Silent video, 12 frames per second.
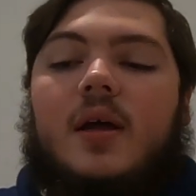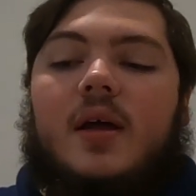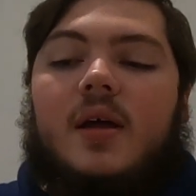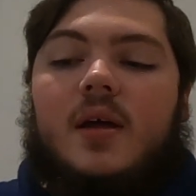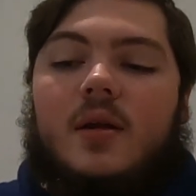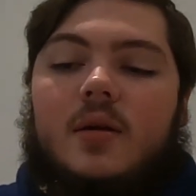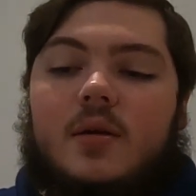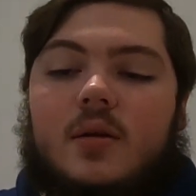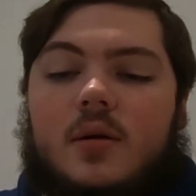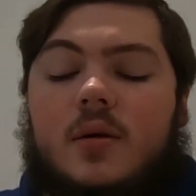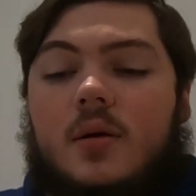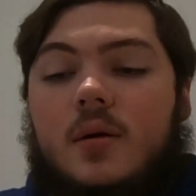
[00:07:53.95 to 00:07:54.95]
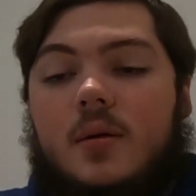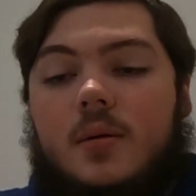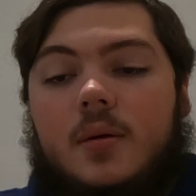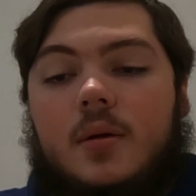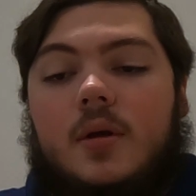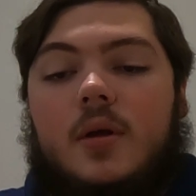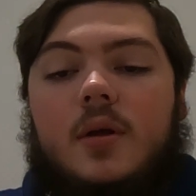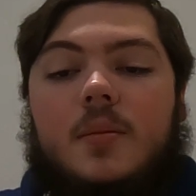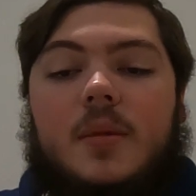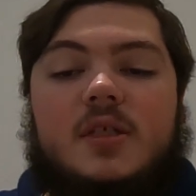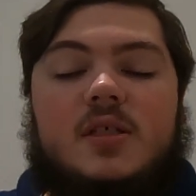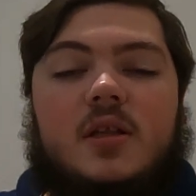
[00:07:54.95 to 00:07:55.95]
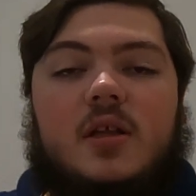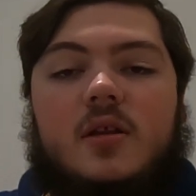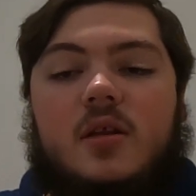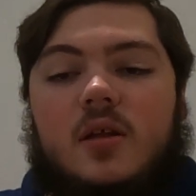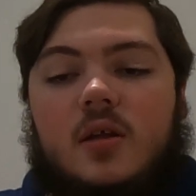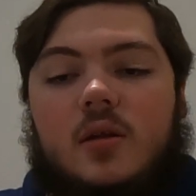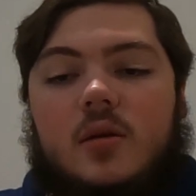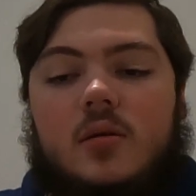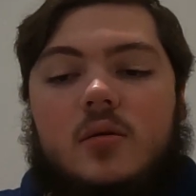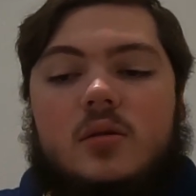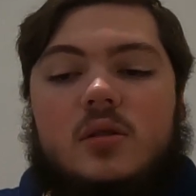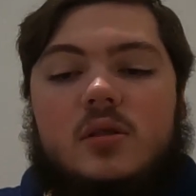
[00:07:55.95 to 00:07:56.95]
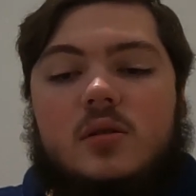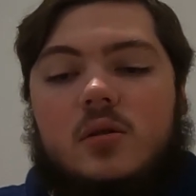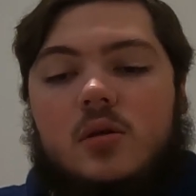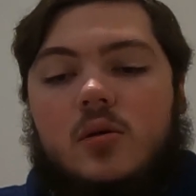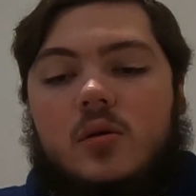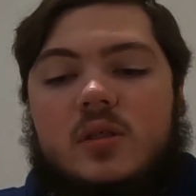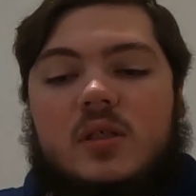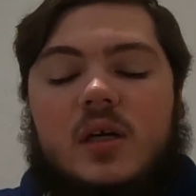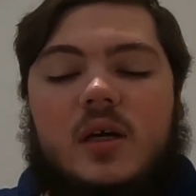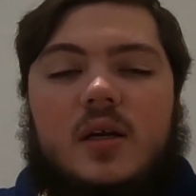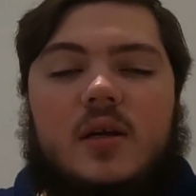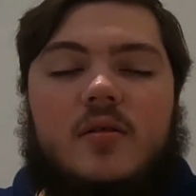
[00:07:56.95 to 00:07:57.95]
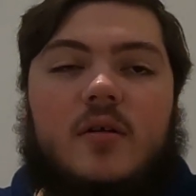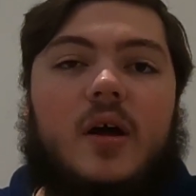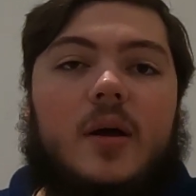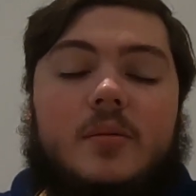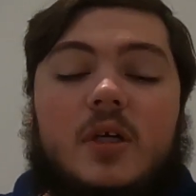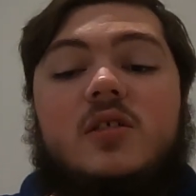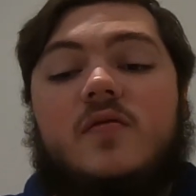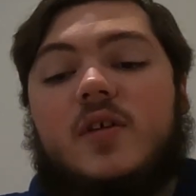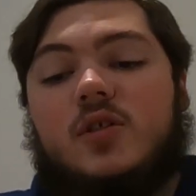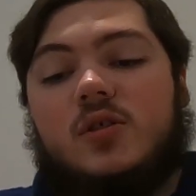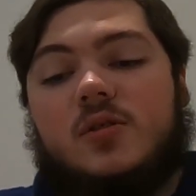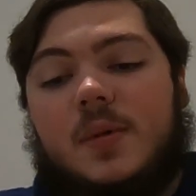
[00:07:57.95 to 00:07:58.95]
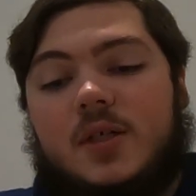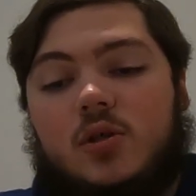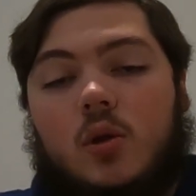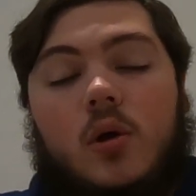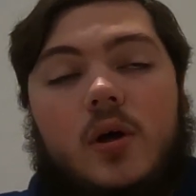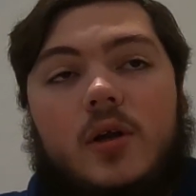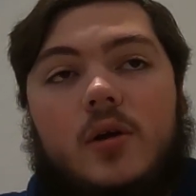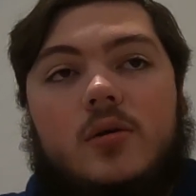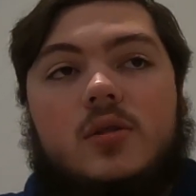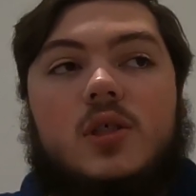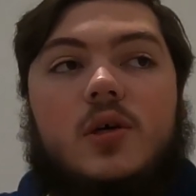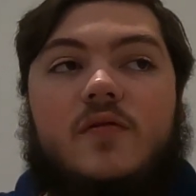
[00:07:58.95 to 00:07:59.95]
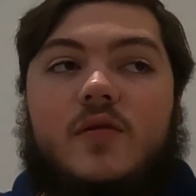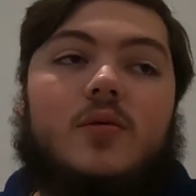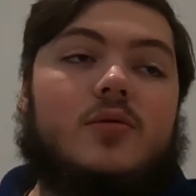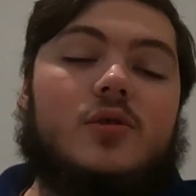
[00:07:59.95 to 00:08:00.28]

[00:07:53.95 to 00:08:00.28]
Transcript: And basically, the new design does feature spatial audio, so if you